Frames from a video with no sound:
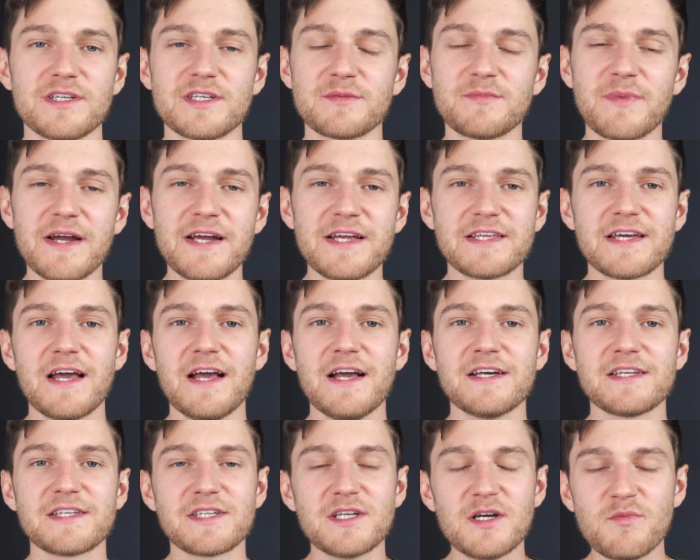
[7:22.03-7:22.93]
despite
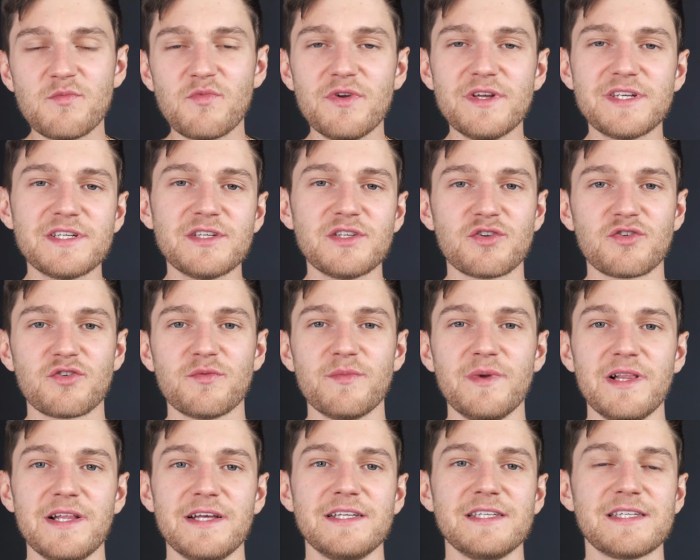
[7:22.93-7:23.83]
some recent
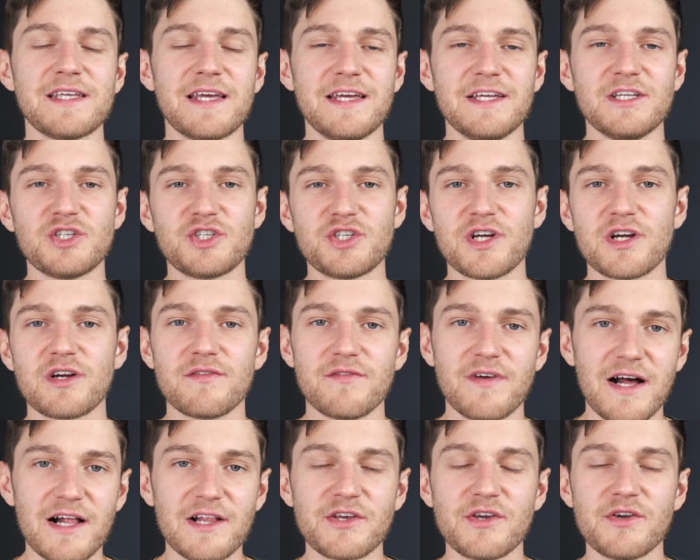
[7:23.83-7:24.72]
turbulence in share
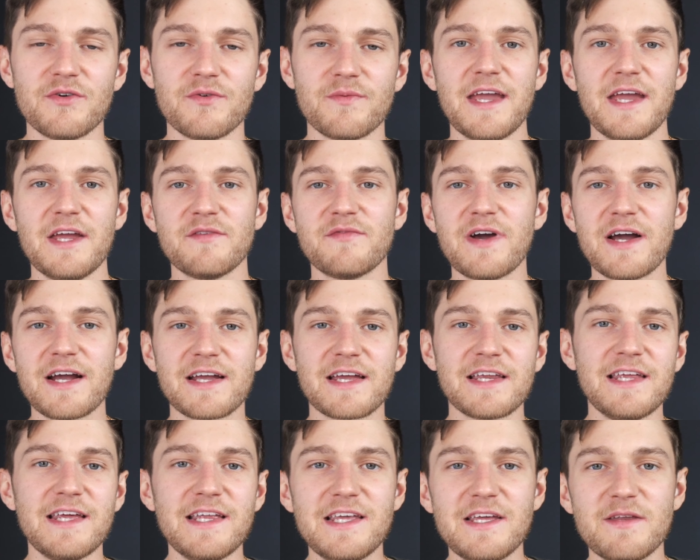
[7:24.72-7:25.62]
value. In fact,
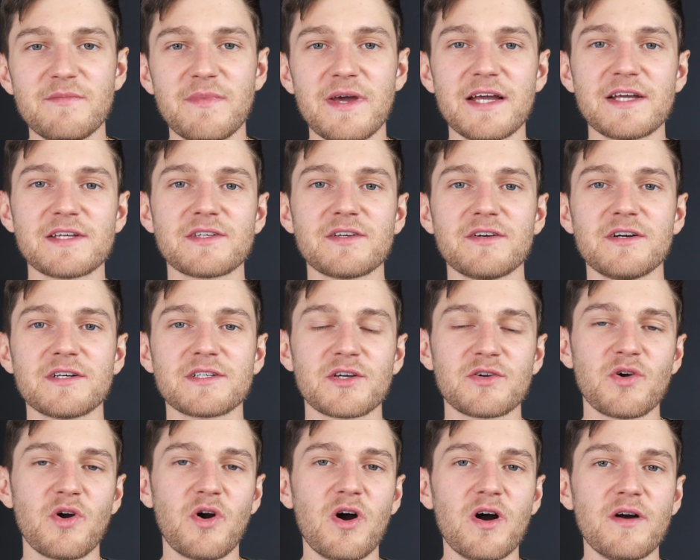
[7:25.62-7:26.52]
Canadian bank stocks
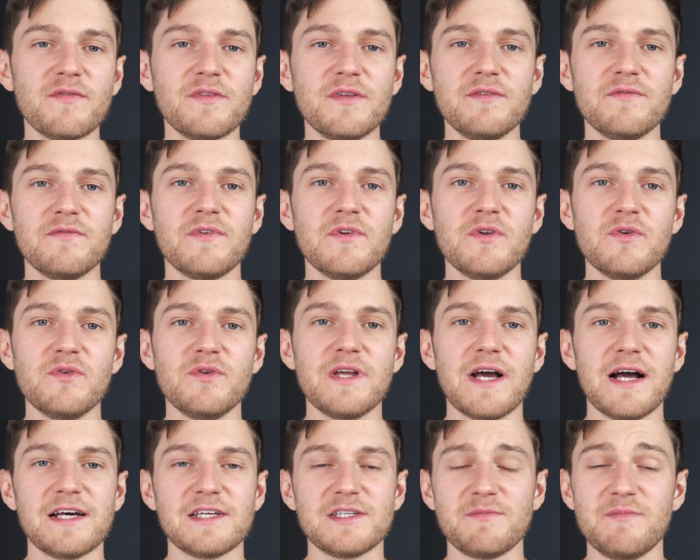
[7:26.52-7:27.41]
are often
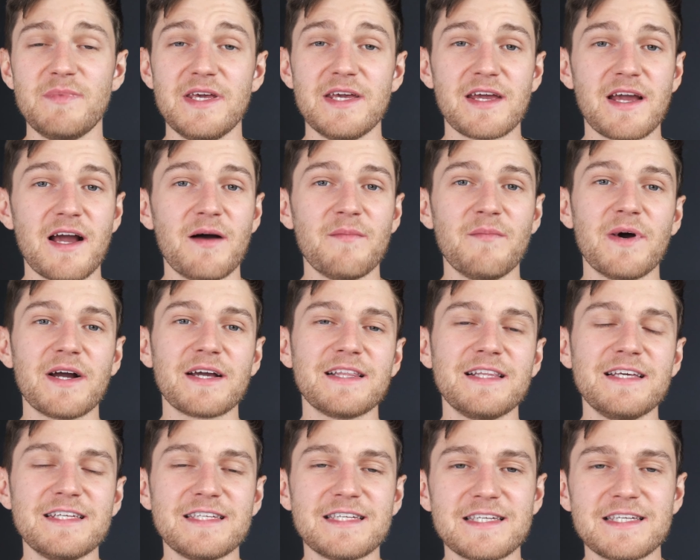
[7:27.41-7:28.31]
viewed as being among
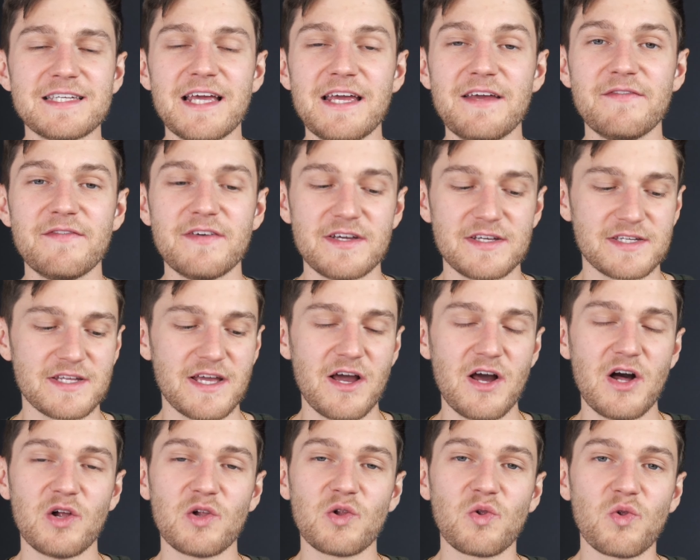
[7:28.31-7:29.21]
the safest
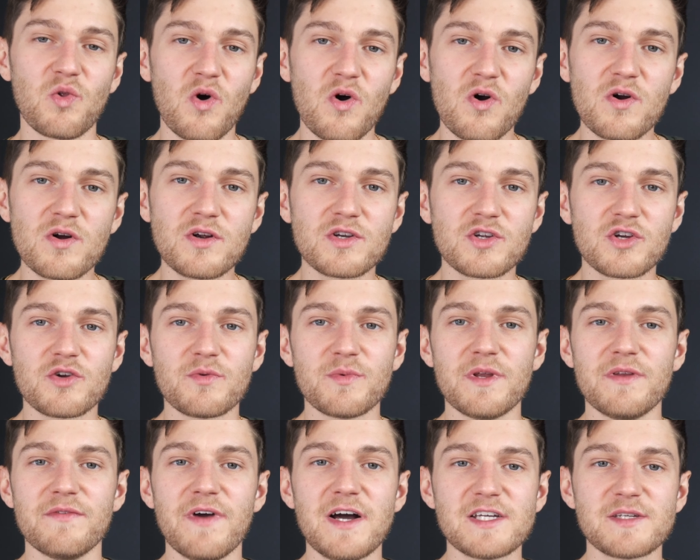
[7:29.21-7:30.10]
long-term
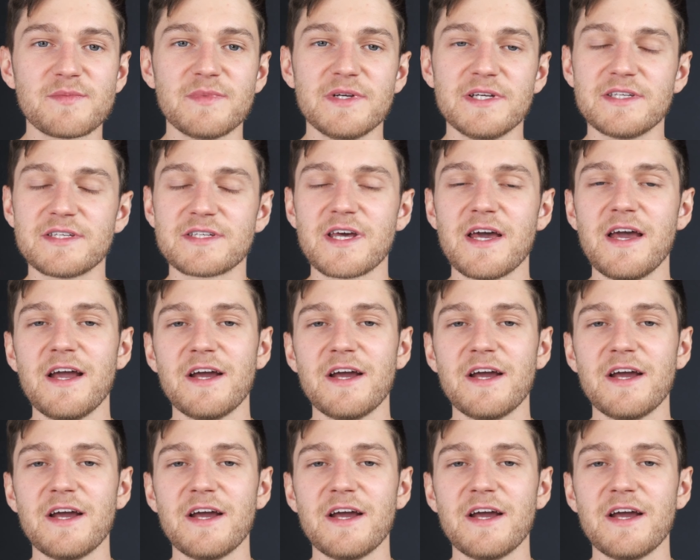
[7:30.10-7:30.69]
investments